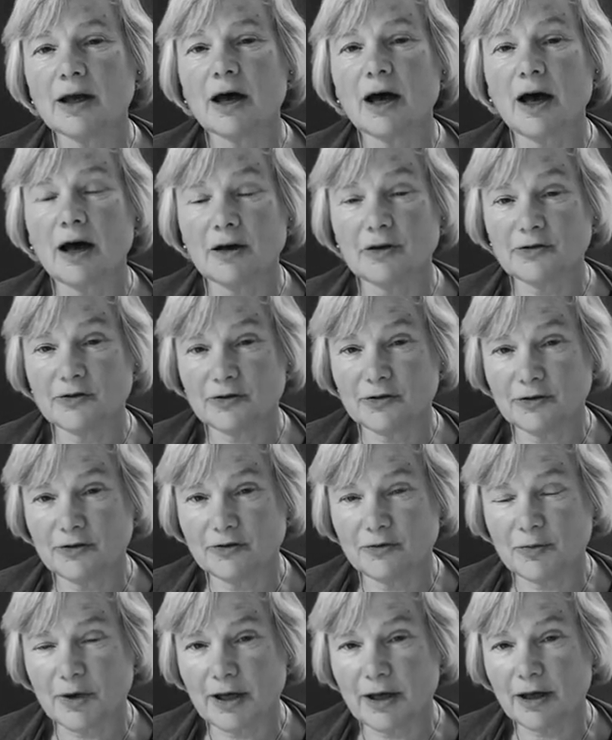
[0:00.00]
asked
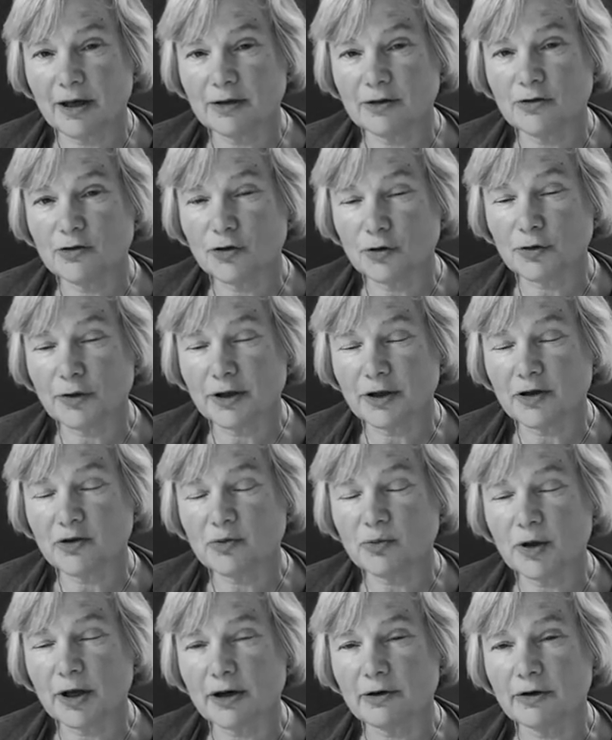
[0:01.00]
of me during this
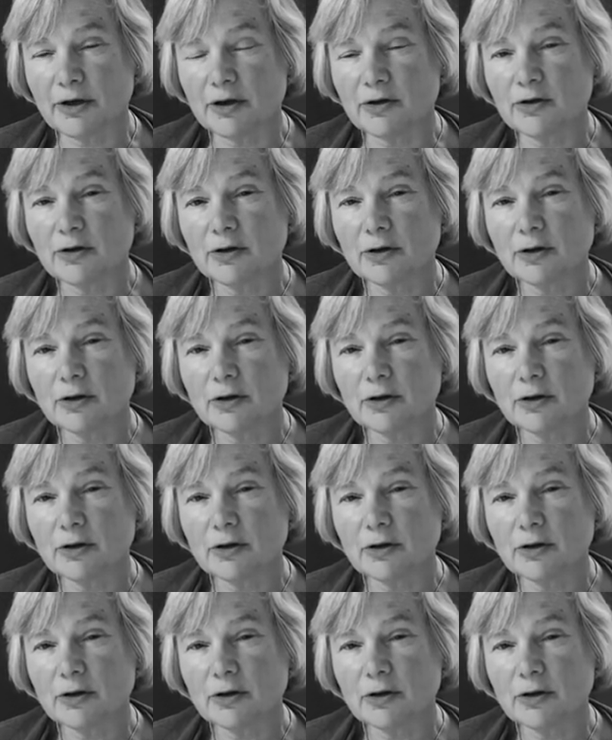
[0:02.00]
period.